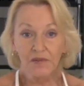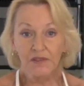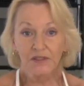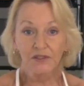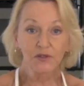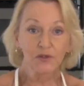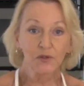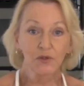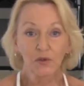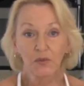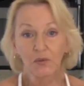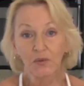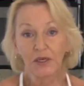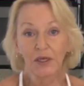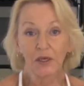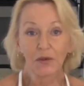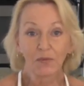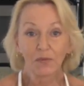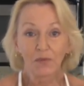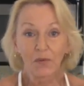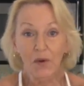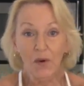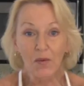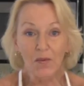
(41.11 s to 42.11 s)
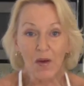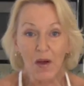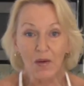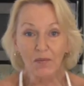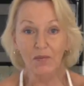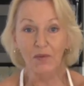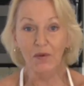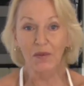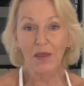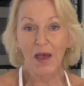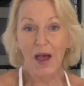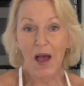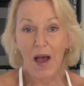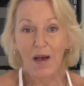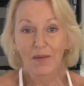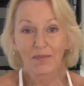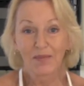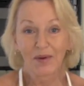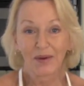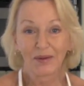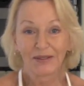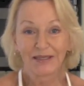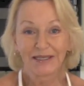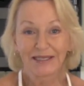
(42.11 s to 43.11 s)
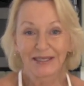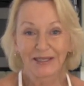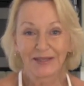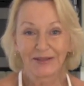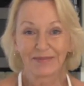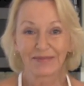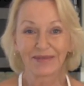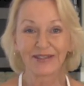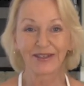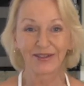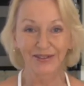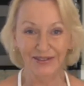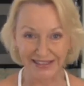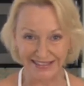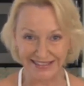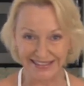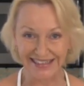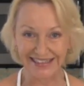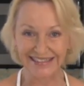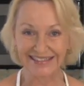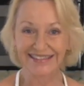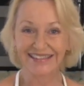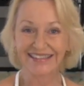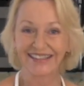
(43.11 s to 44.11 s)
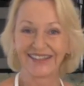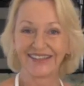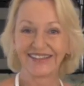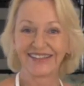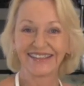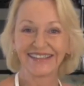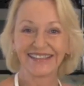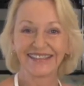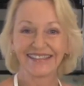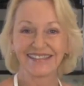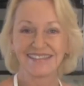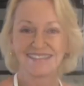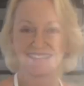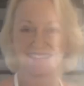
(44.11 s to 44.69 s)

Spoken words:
the sooner we can warm up with a hot bowl of soup. So let's get started.